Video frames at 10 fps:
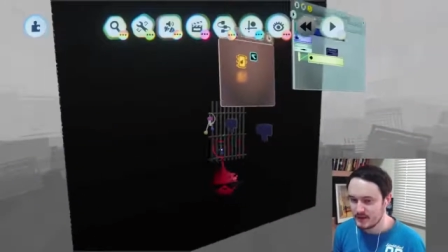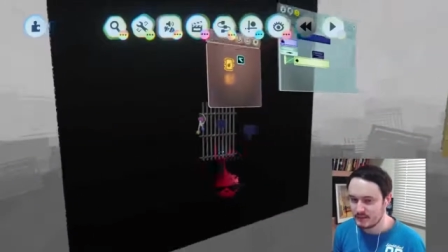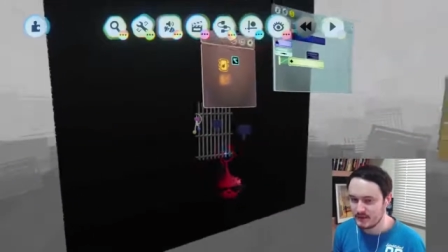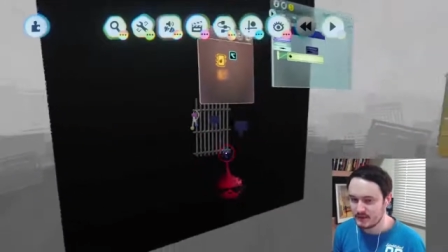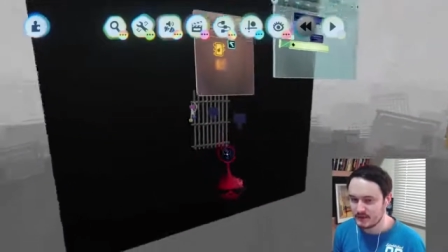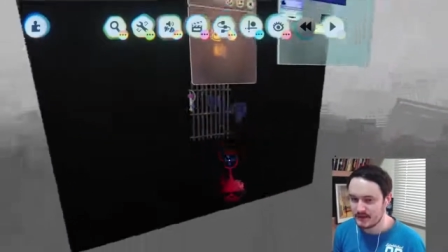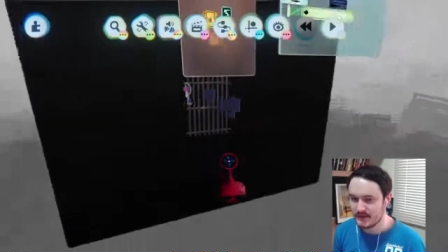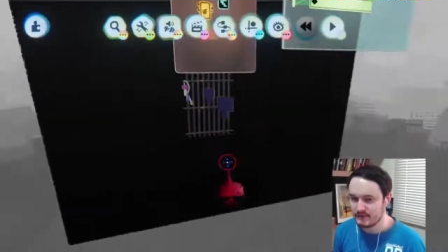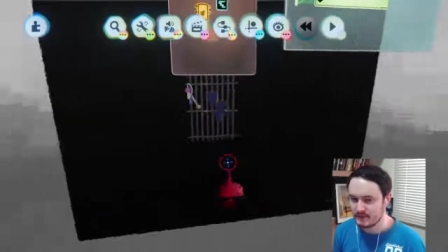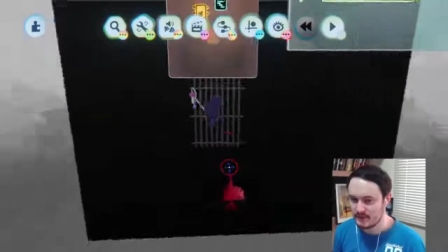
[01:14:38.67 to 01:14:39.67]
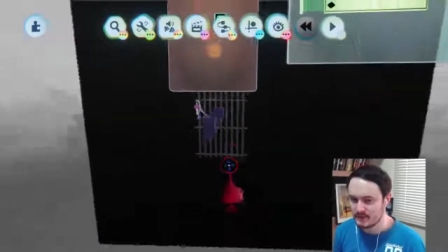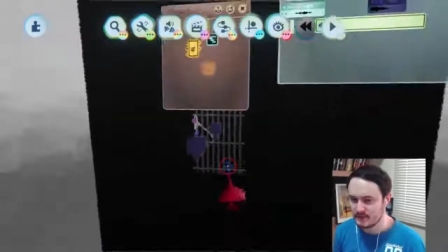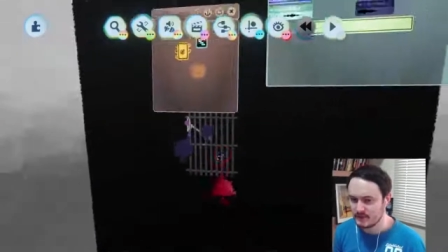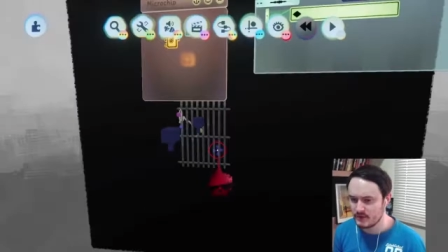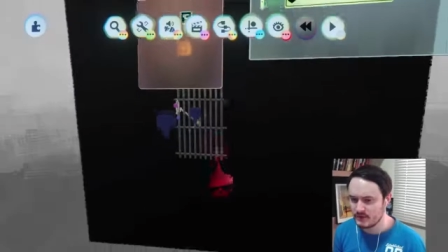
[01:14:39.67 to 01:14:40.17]
but if you remember
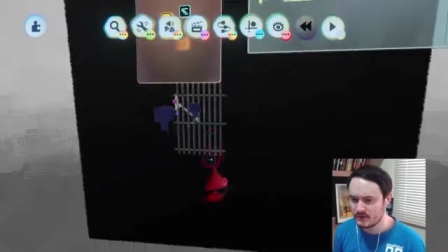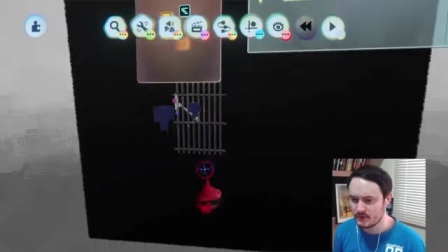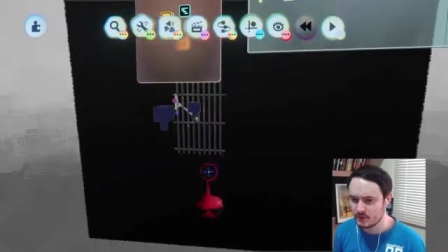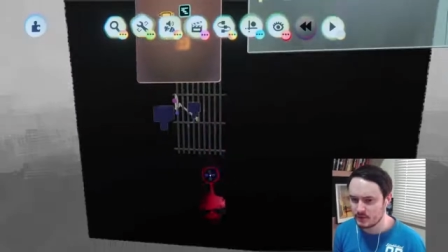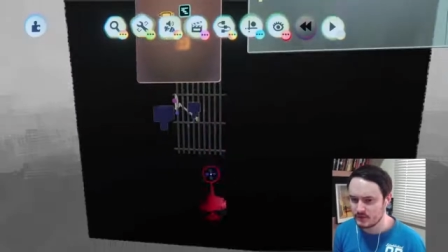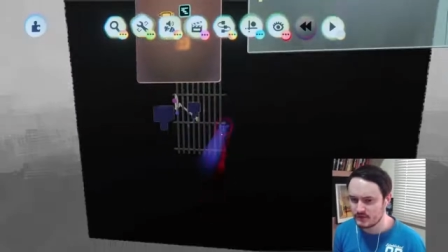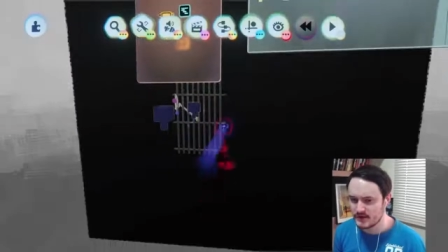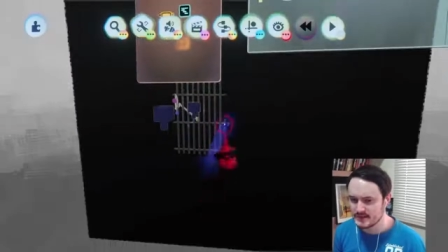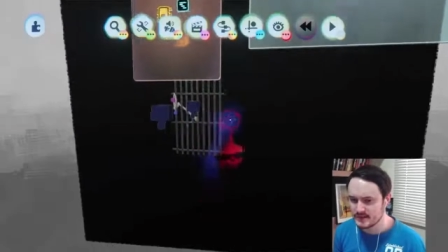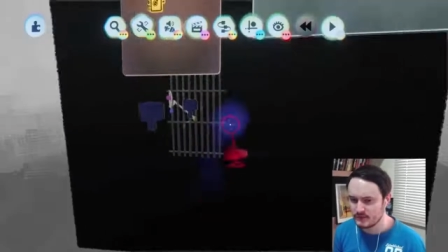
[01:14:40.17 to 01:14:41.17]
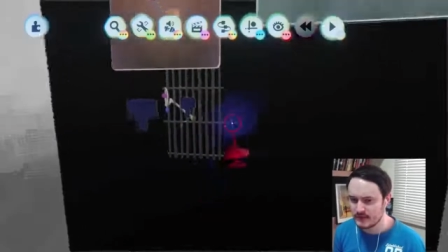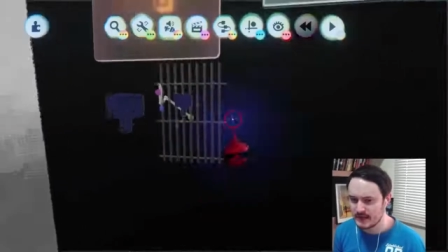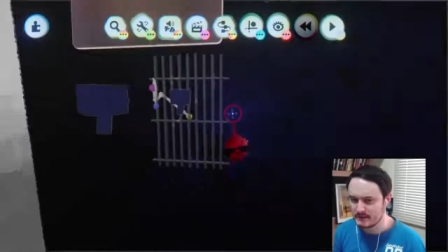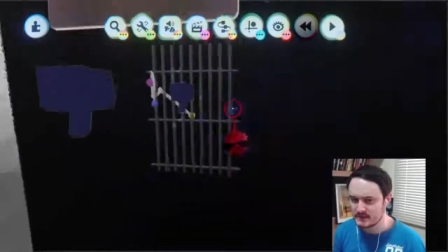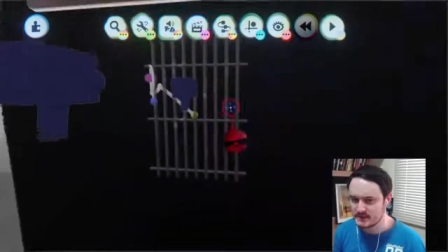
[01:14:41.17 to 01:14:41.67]
the old Resident Evil
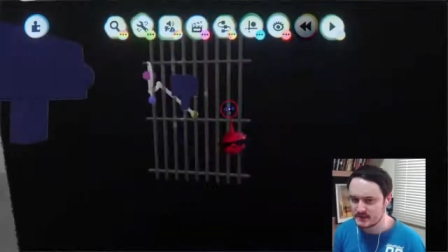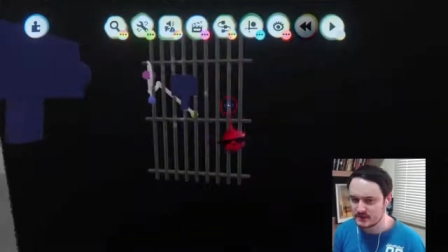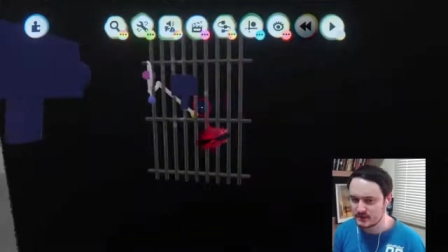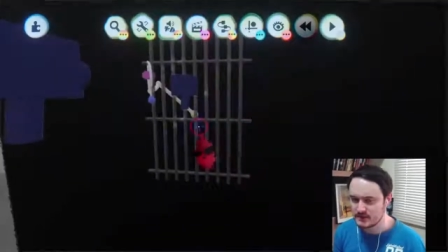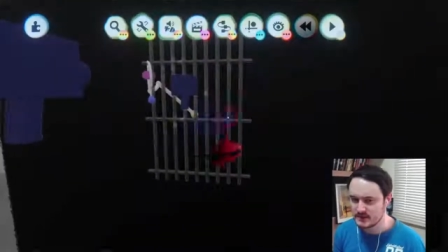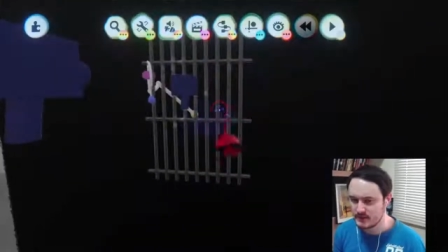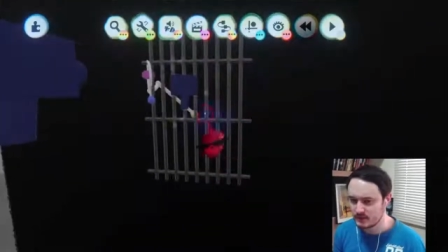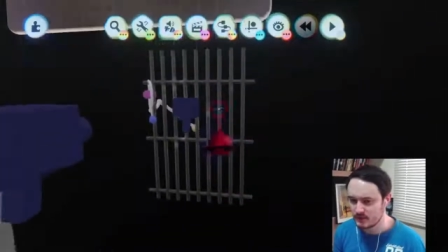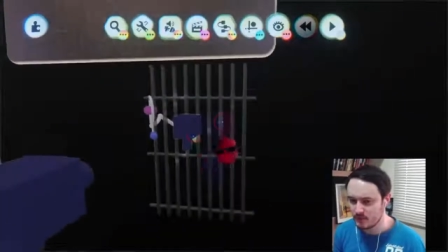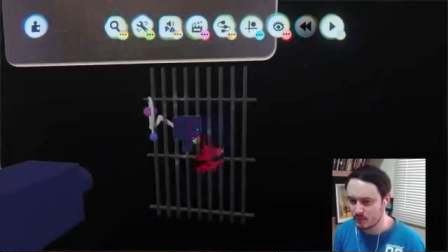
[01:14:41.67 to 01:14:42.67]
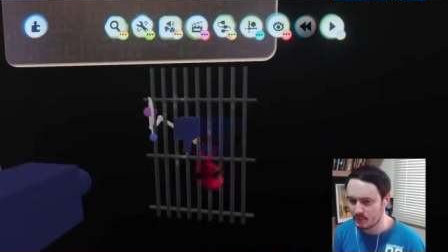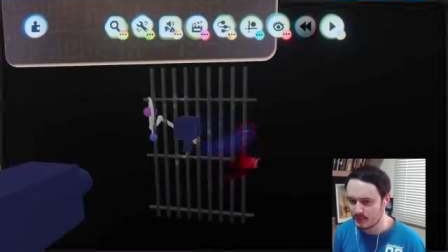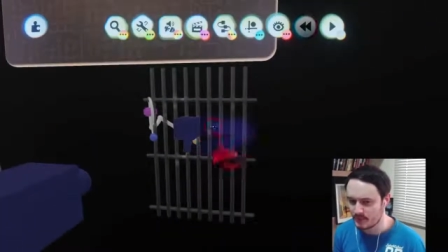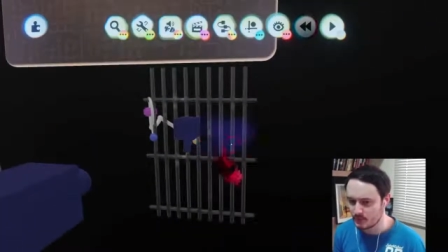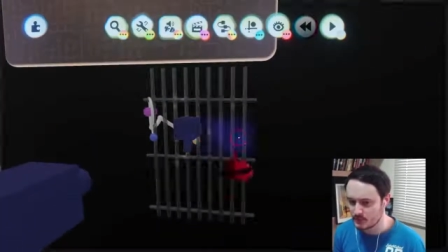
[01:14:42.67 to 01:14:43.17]
games, you used to be able to open
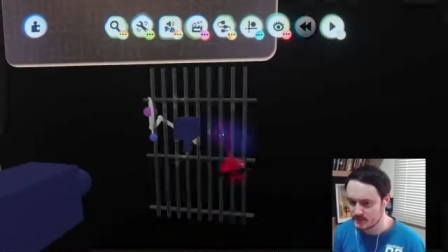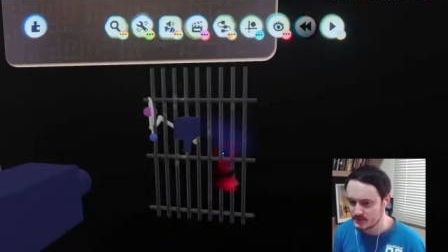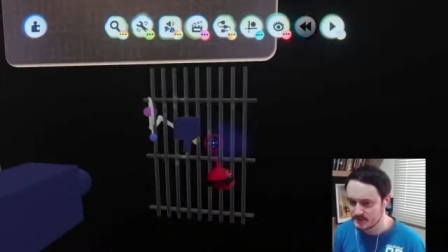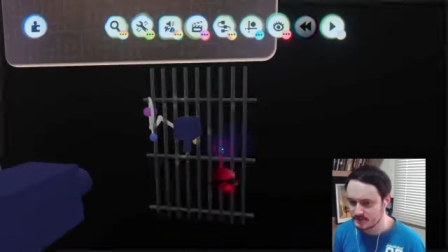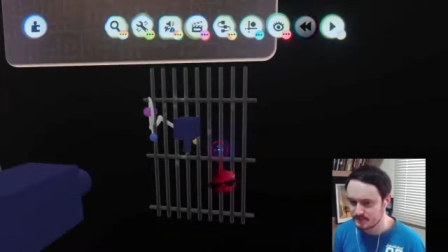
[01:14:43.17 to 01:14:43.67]
the doors,